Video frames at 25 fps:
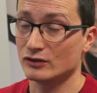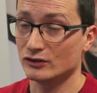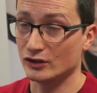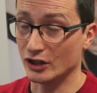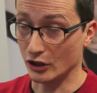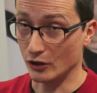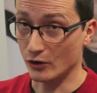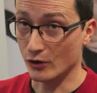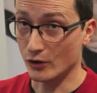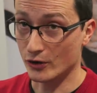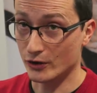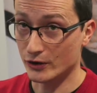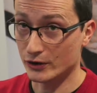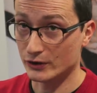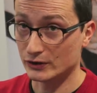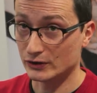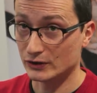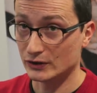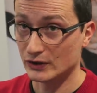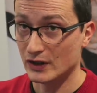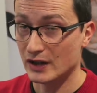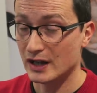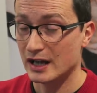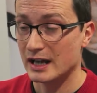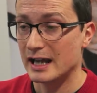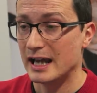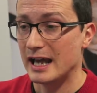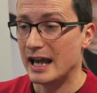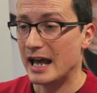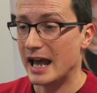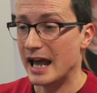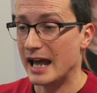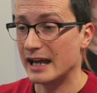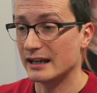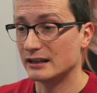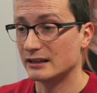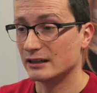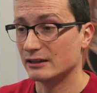the course,
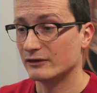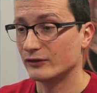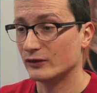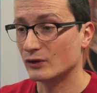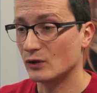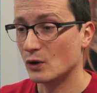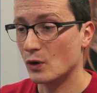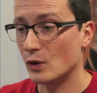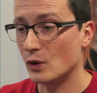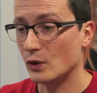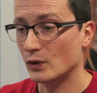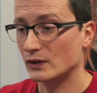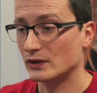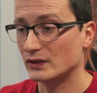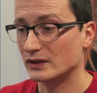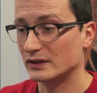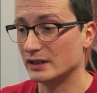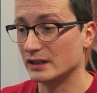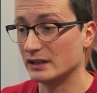and of course